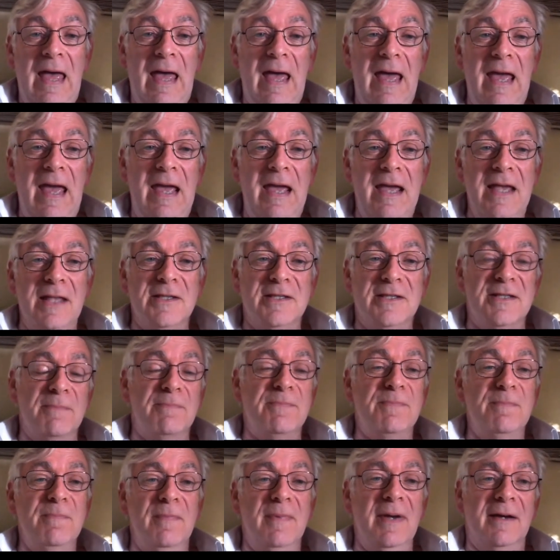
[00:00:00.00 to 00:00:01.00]
it's
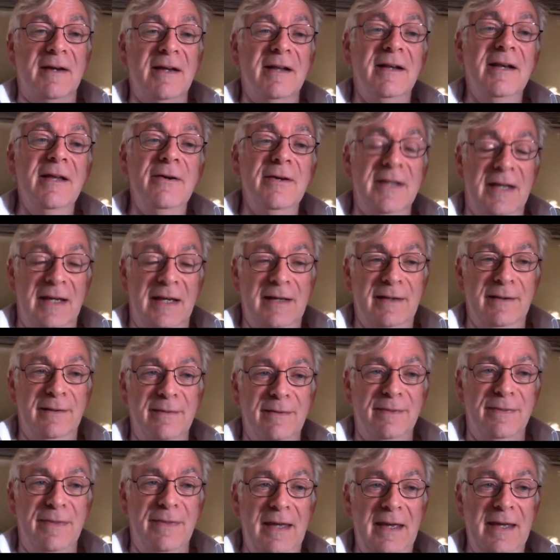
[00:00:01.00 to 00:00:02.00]
occluding
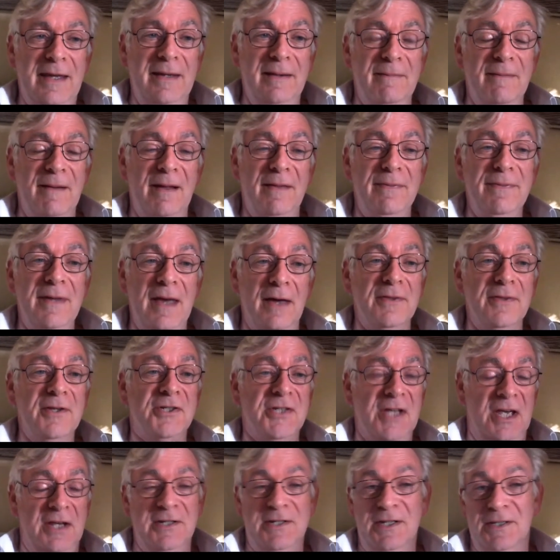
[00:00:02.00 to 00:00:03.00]
the other
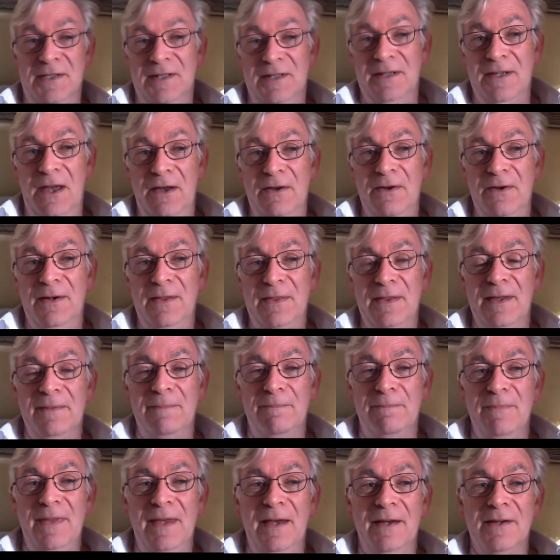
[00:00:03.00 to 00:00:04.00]
changes that are going on in
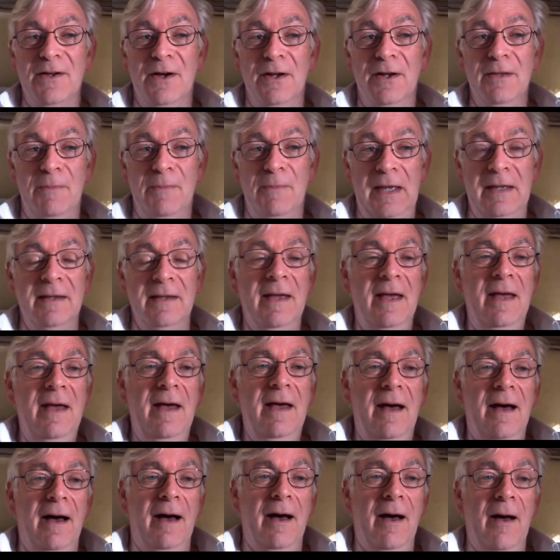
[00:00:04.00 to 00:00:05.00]
the economy.
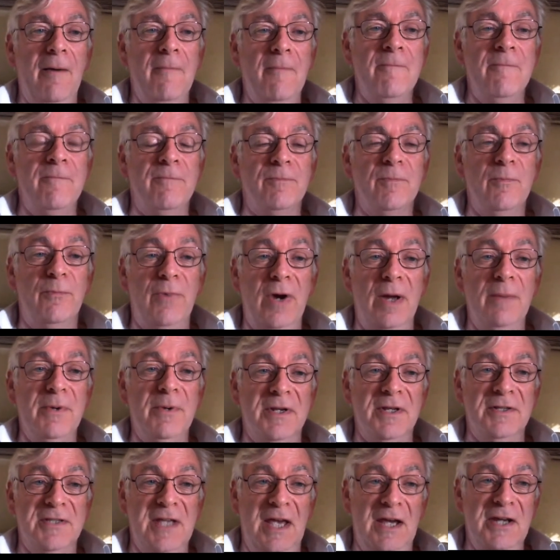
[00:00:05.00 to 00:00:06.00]

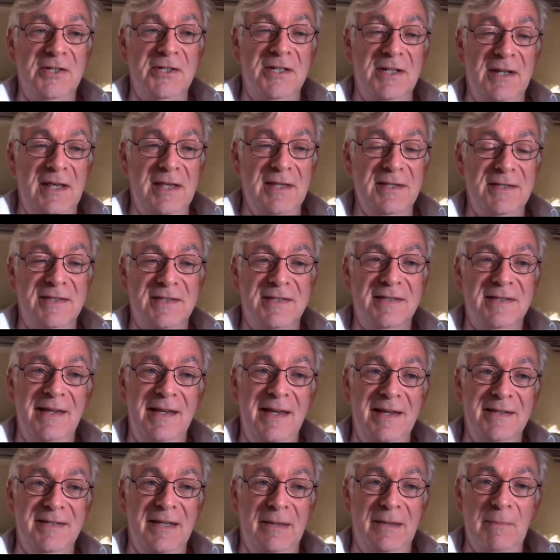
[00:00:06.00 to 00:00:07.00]
Robotization is
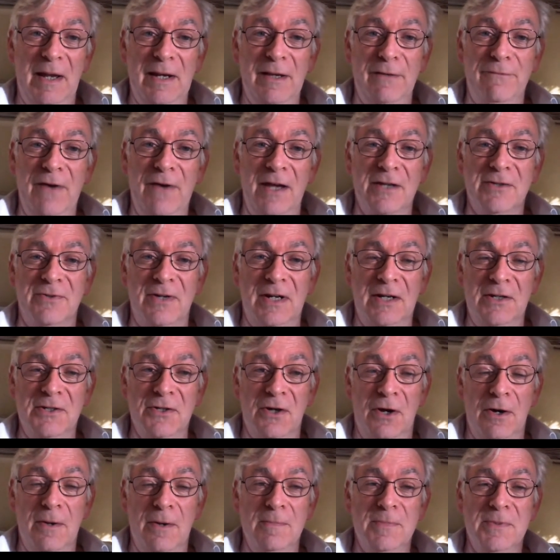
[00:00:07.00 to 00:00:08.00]
hitting manufacturing
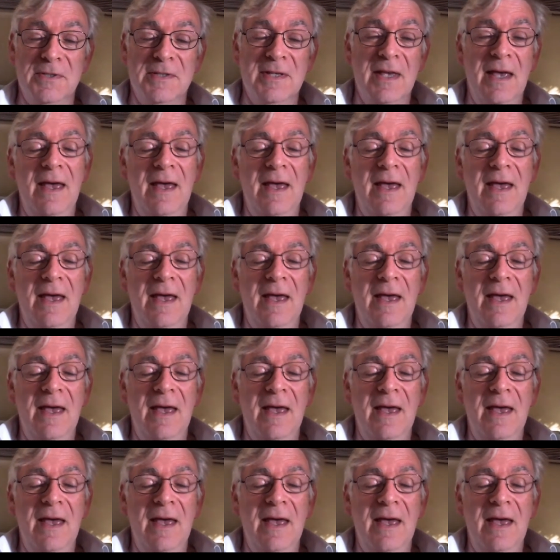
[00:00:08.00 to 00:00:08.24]
jobs.